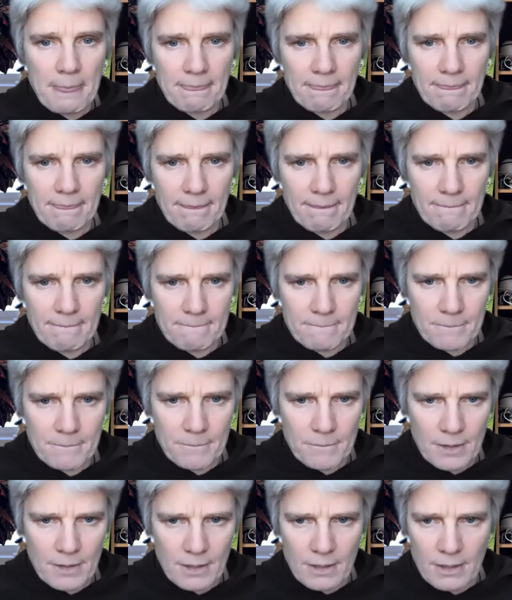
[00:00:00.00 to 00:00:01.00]

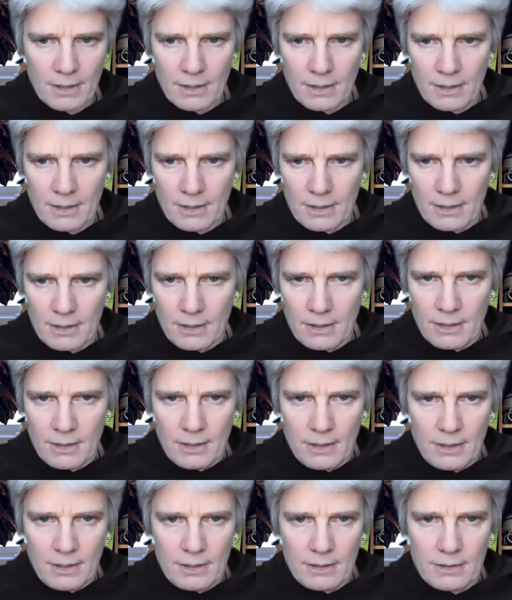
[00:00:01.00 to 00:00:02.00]

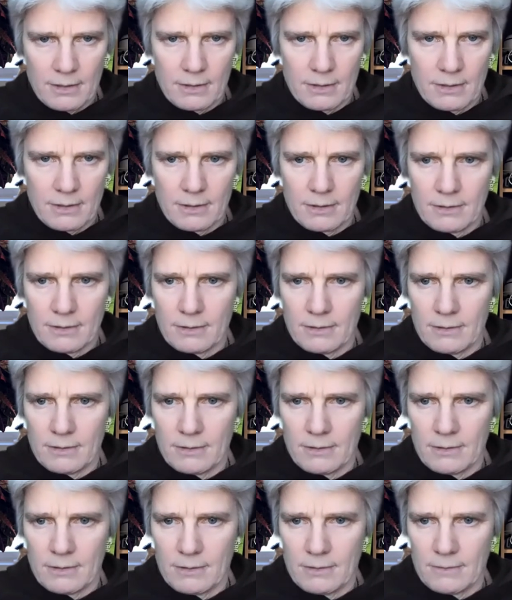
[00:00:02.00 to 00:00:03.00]

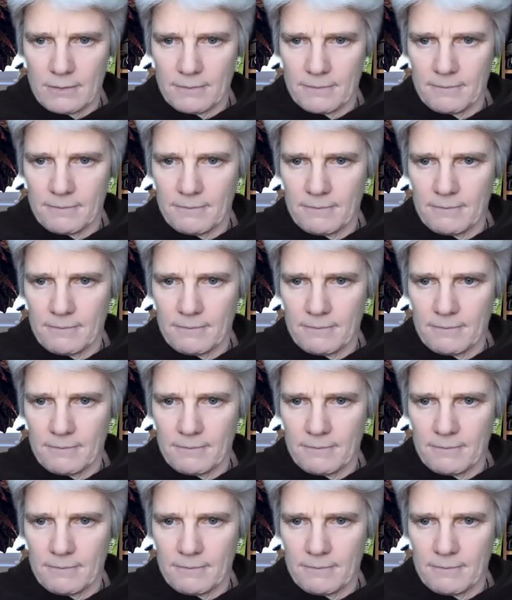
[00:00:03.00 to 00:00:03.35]
No one is speaking in this clip.